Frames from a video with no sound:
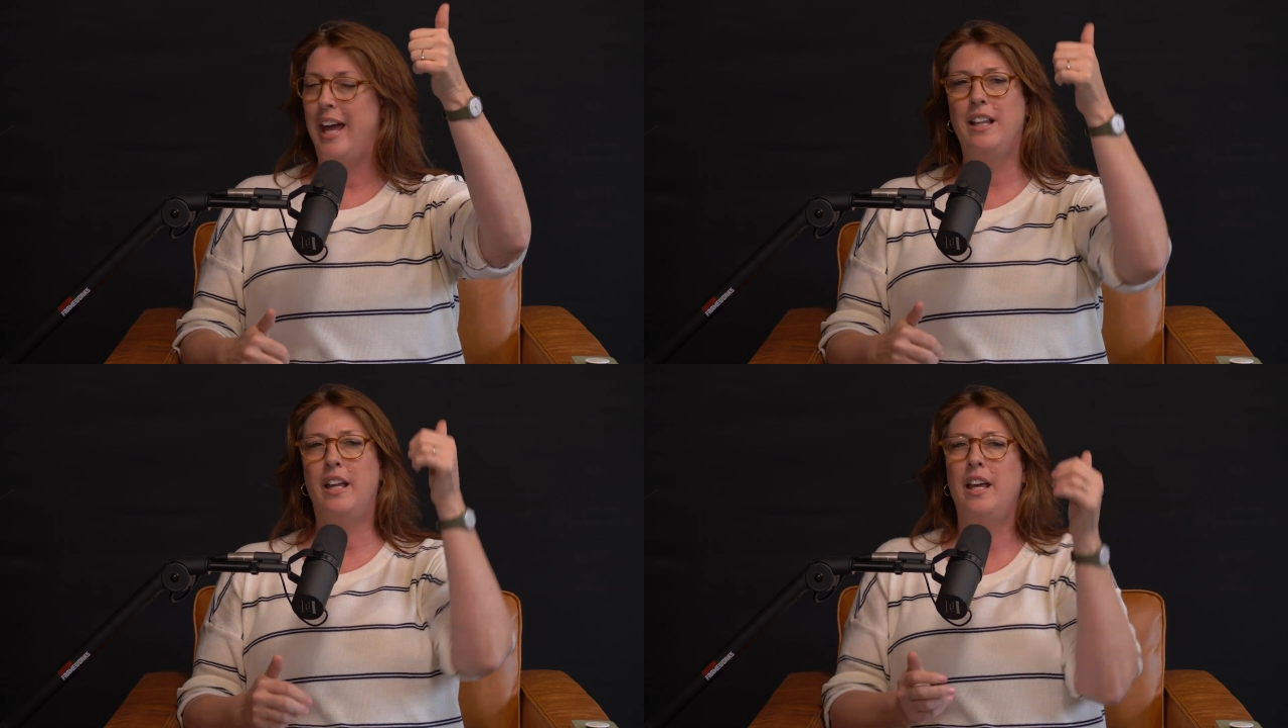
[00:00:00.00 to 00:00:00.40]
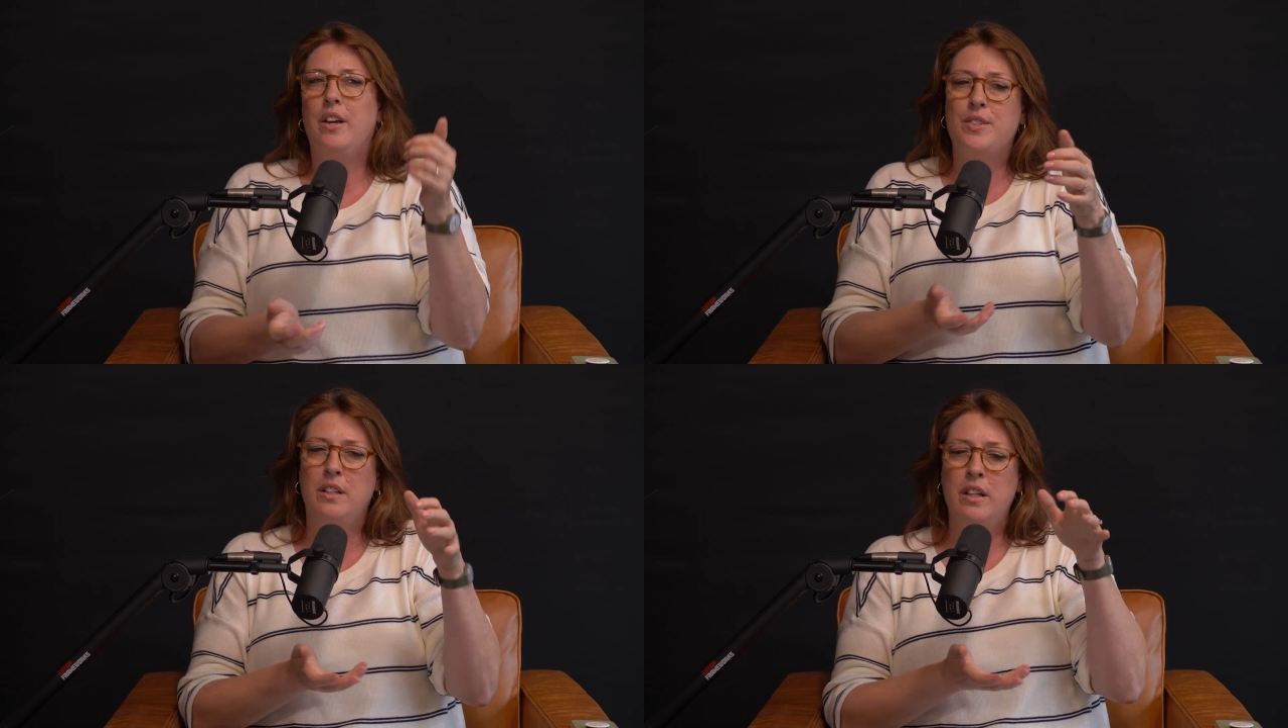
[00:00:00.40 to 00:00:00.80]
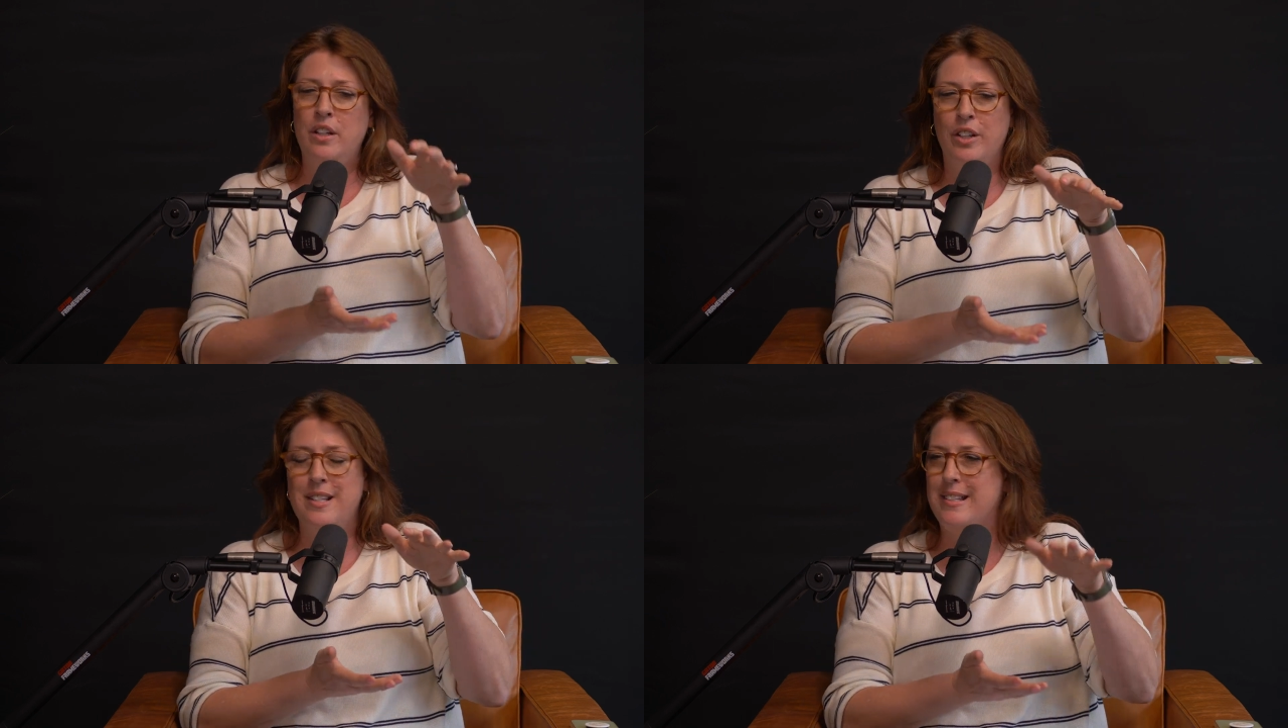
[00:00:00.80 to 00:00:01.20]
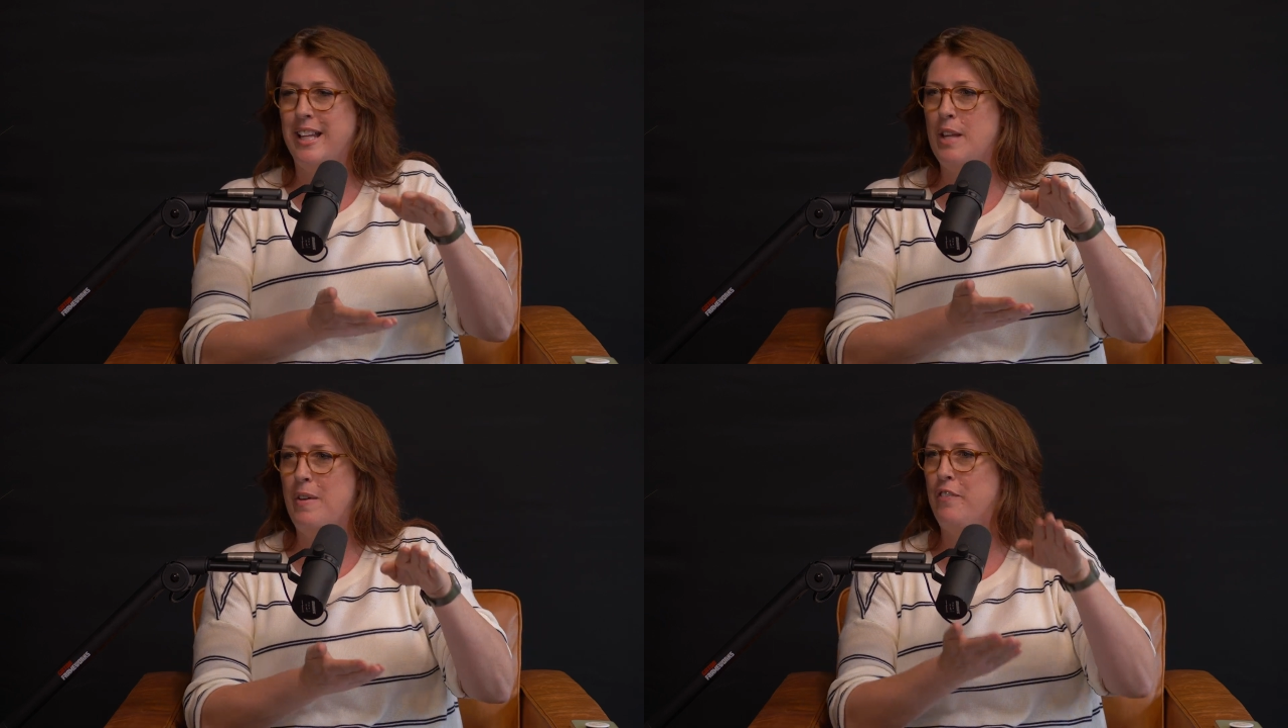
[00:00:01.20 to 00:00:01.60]
And he goes, literally
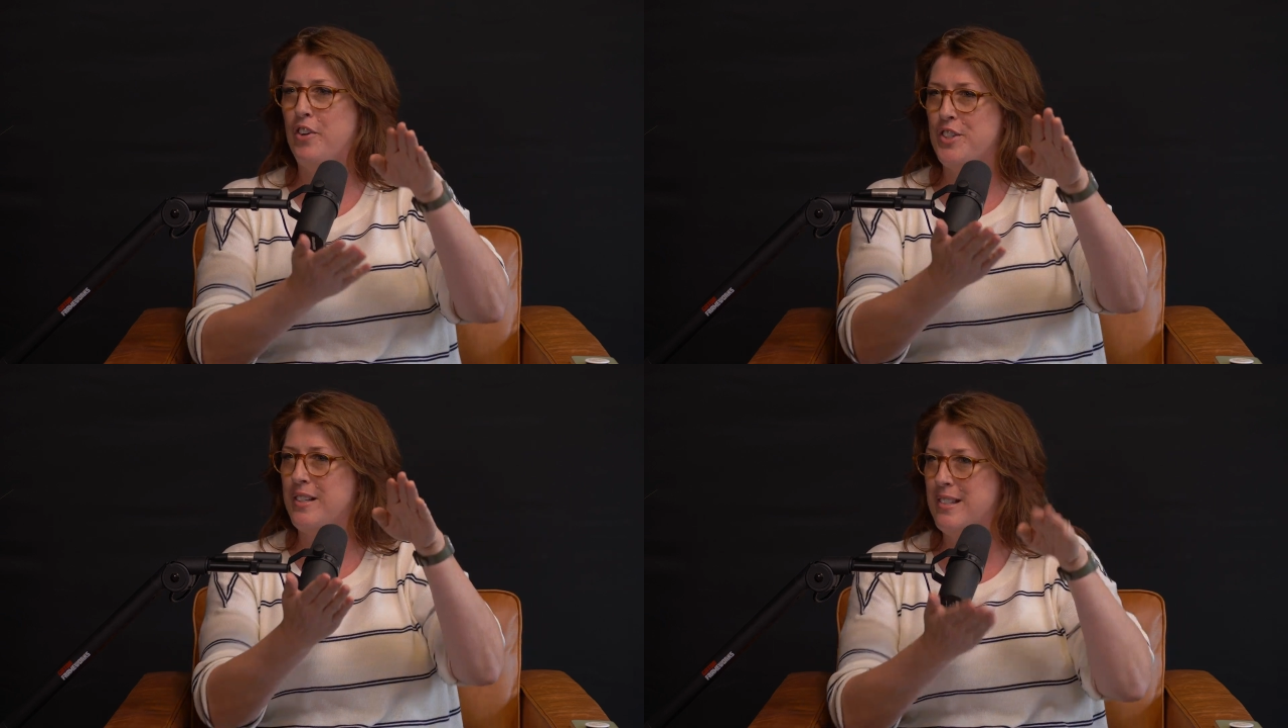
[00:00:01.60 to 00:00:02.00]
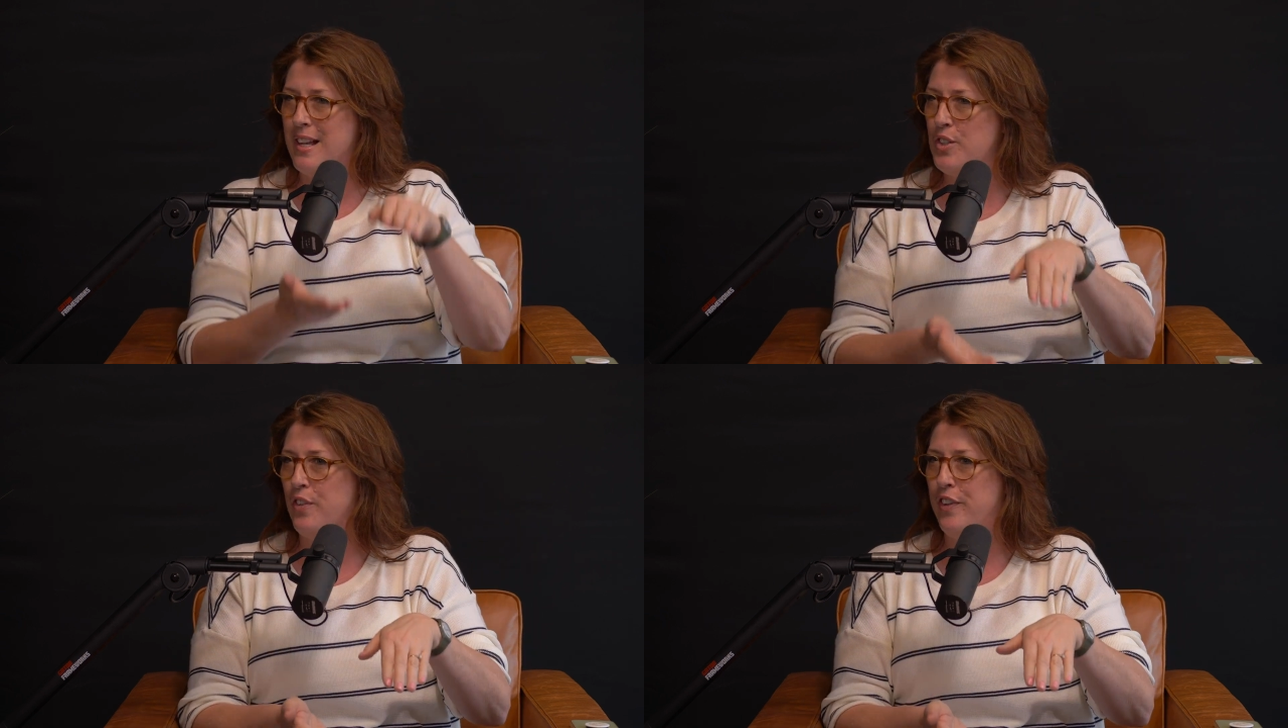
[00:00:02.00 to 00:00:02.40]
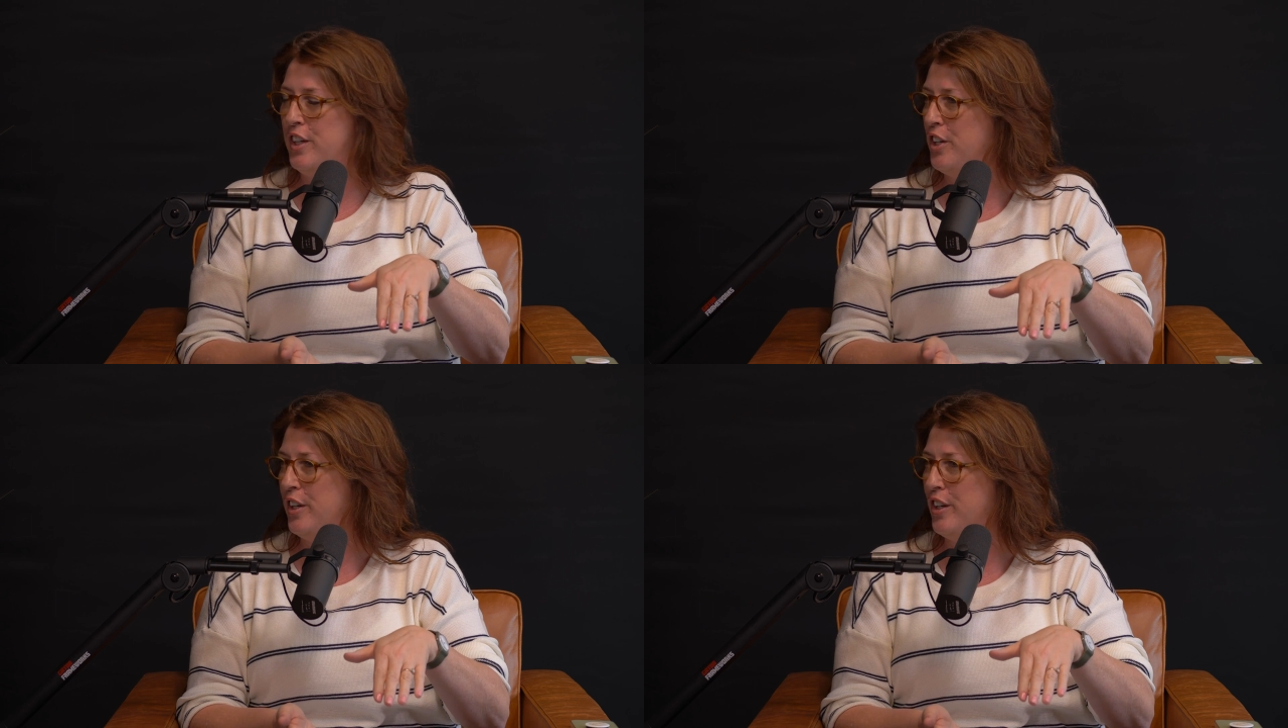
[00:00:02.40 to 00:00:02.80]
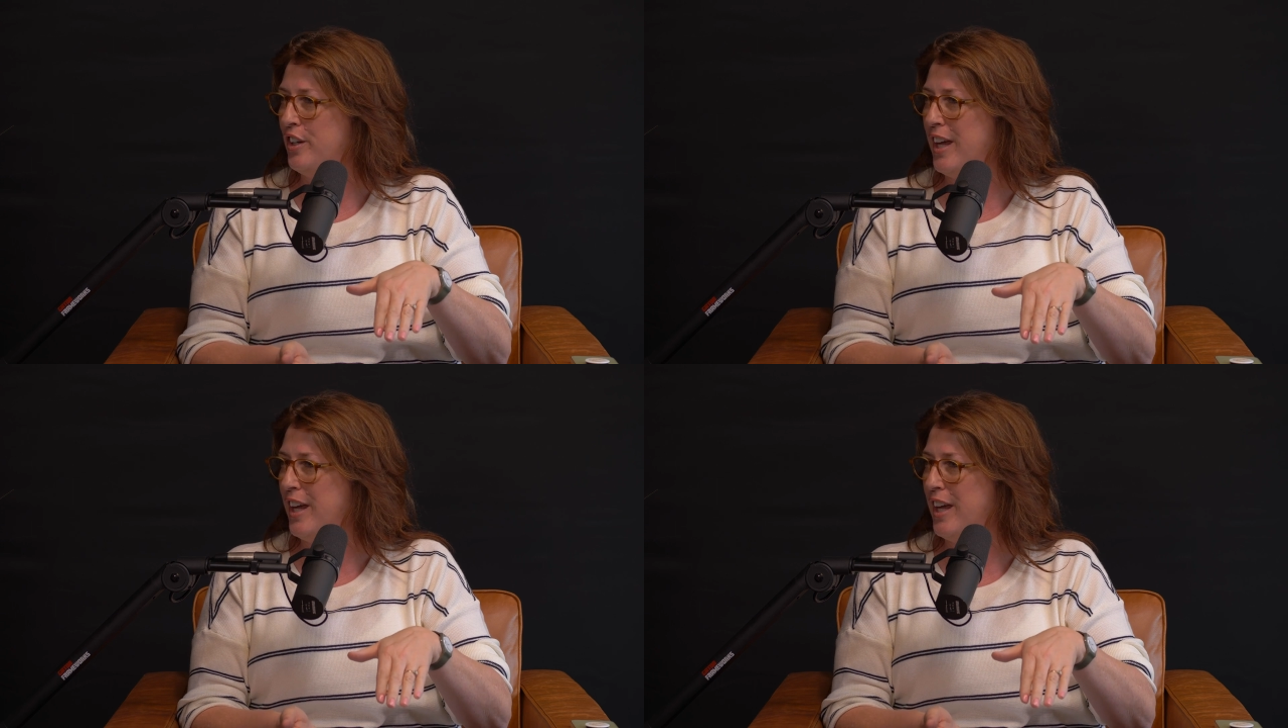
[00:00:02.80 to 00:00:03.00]
set them up for success or failure in their